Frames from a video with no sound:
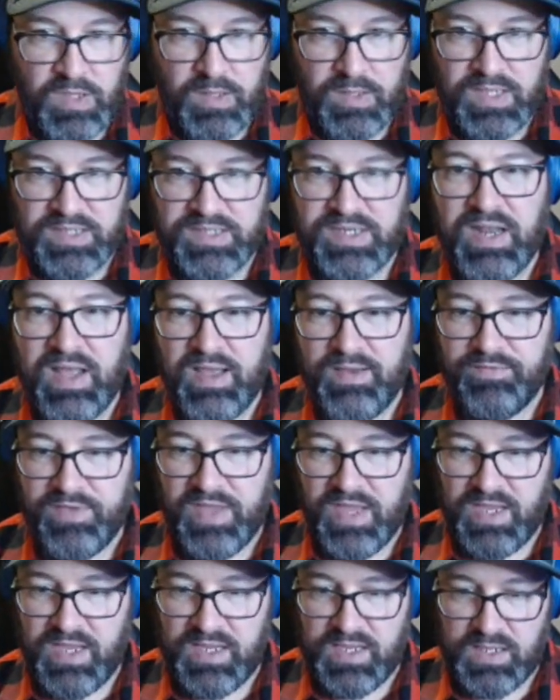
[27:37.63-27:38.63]
He did have
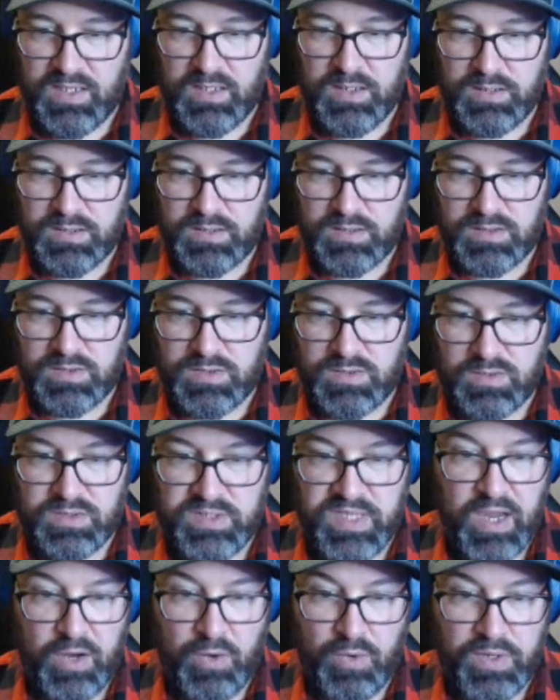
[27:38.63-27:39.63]
a
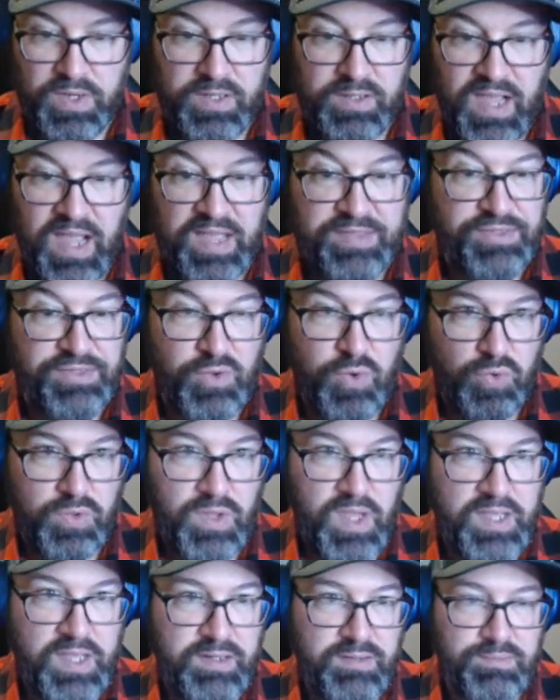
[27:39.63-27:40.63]
carry at the goal
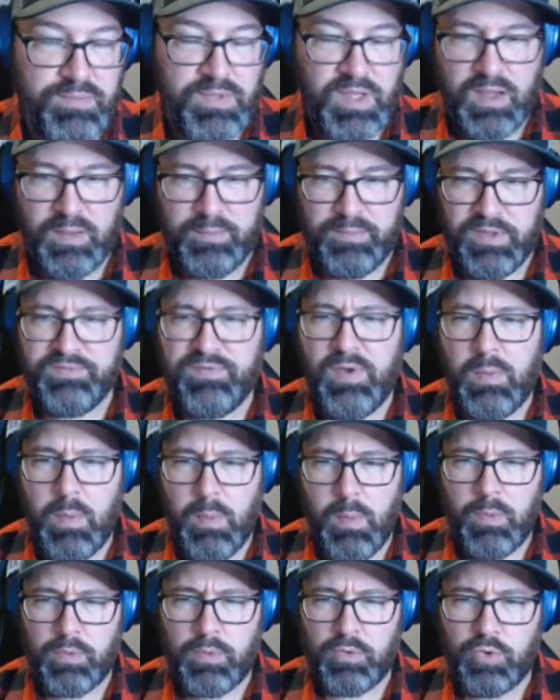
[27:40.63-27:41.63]
line, if I
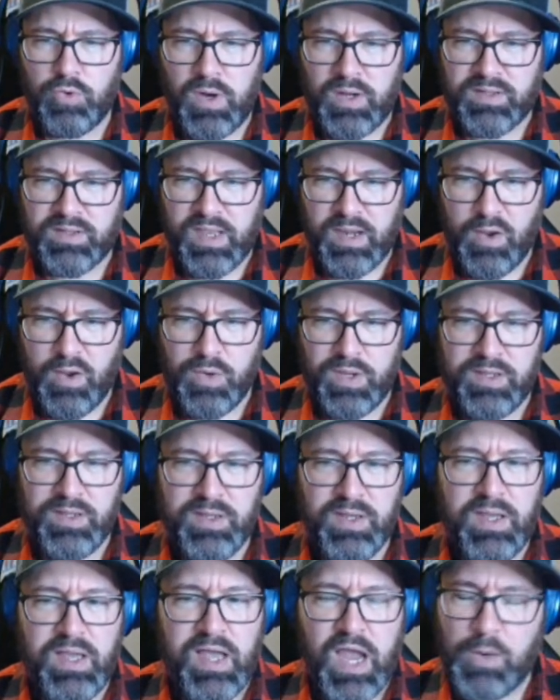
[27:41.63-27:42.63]
remember him correctly.
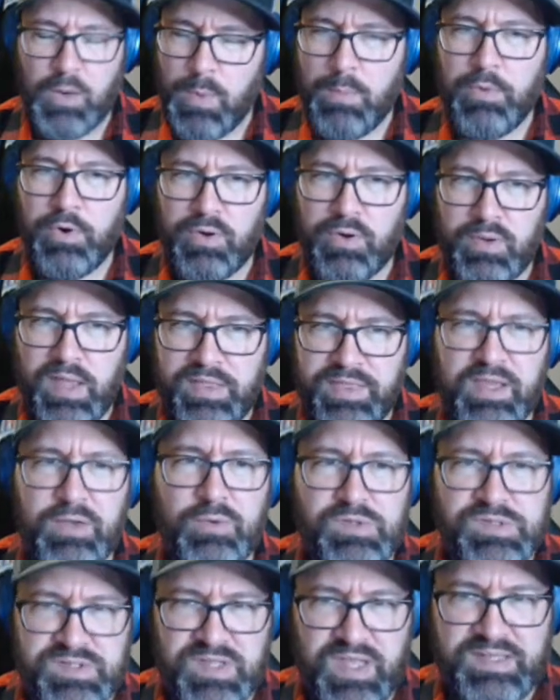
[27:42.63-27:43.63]
I think it
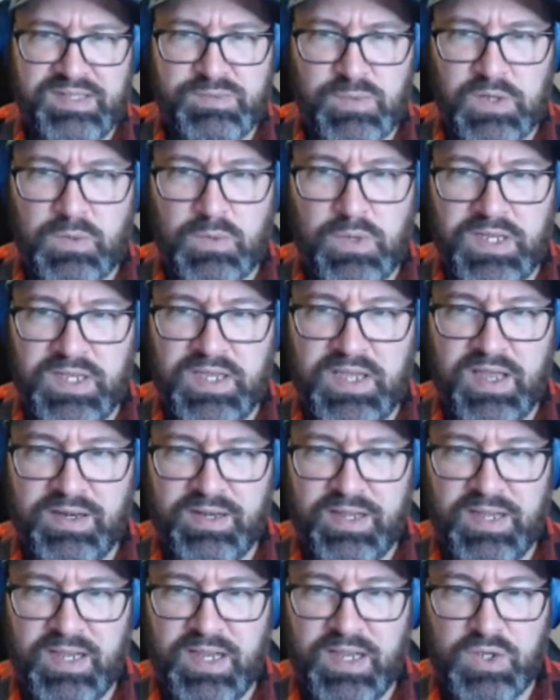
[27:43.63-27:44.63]
was last week when he had
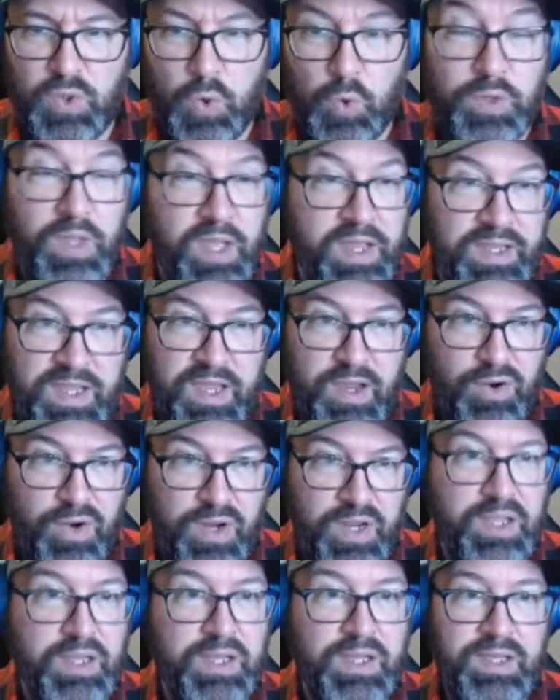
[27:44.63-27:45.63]
a goal line
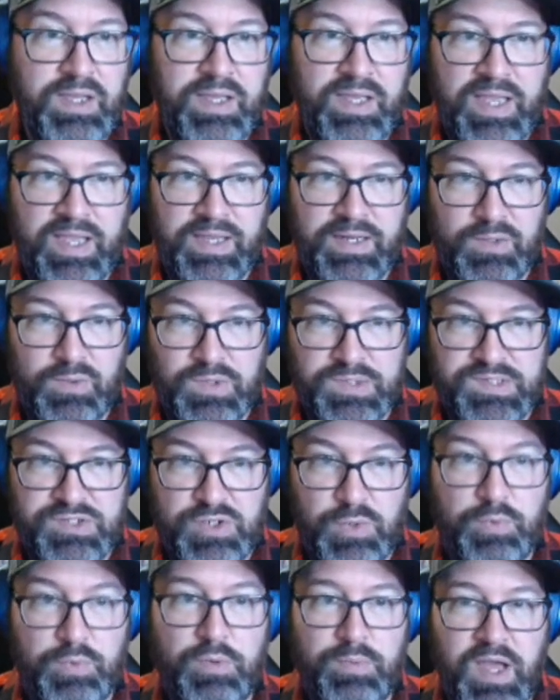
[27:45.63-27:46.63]
carry, and it was
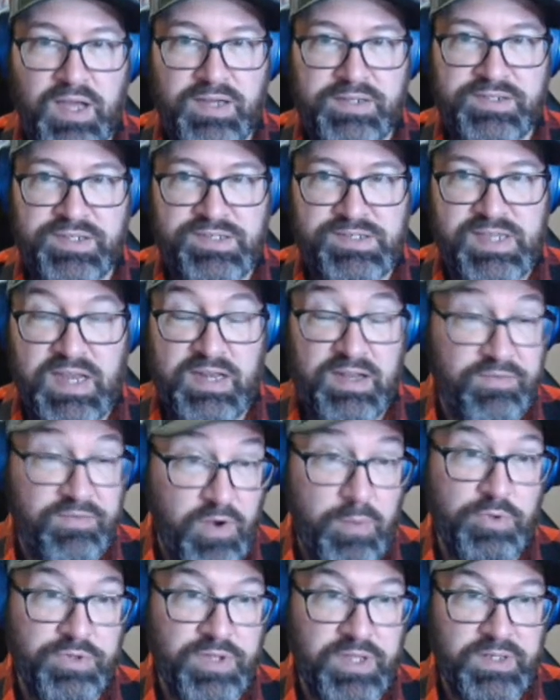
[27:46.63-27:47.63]
super obnoxious, and he
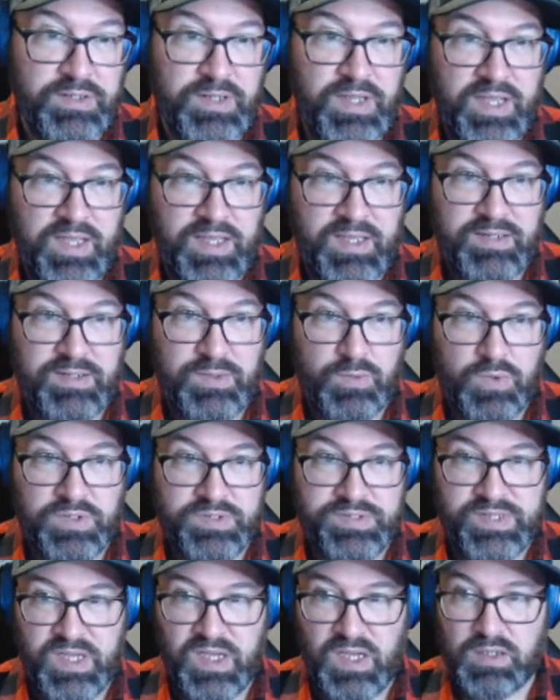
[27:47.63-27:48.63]
fumbled it, and it
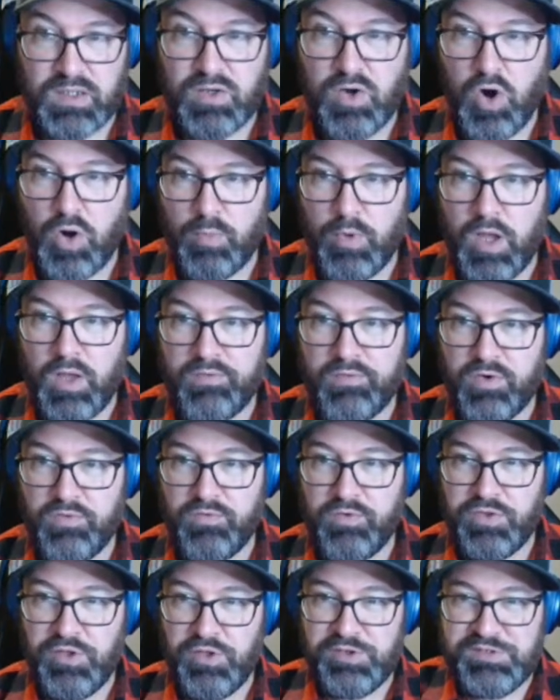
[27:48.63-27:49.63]
was karma
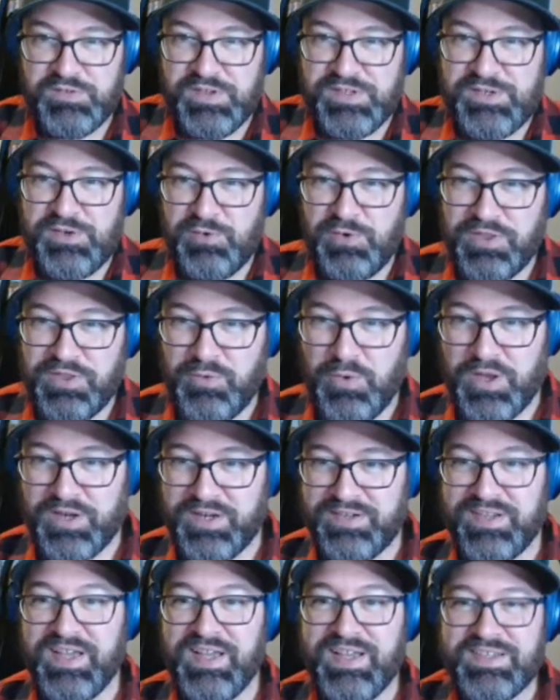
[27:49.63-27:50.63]
for those of us who really
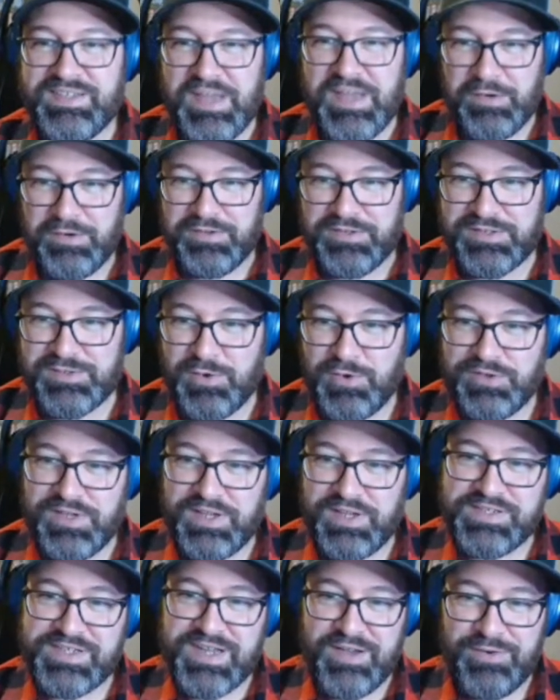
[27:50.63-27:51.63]
wanted Dowdle to score a
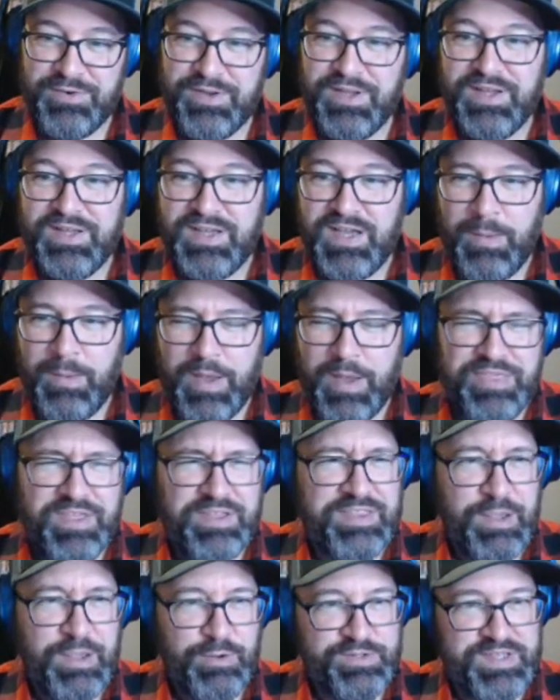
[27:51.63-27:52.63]
touchdown. I
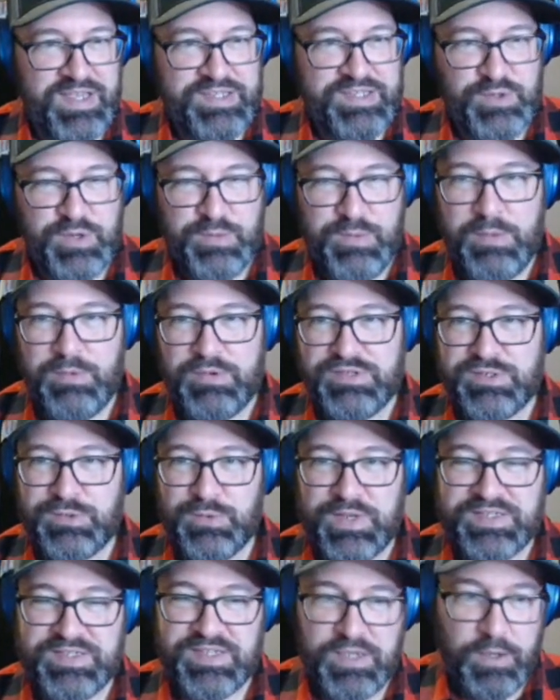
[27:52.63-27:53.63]
think that was last week, maybe it was 2
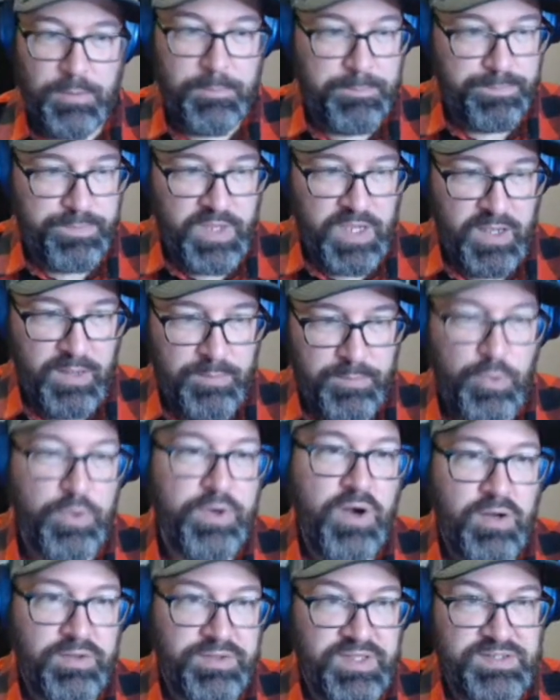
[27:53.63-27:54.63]
weeks ago. But
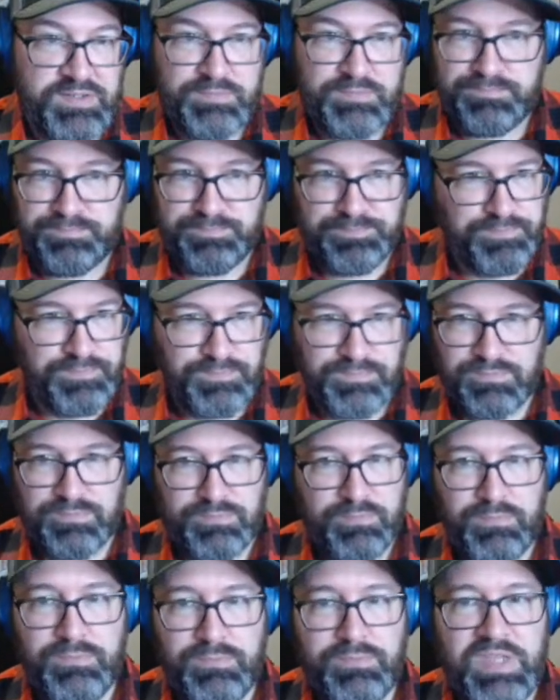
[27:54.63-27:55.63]
regardless,
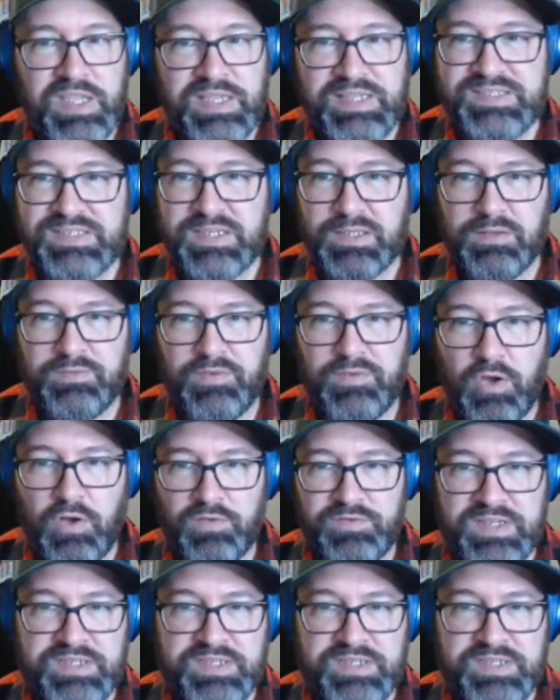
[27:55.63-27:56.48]
he's still involved.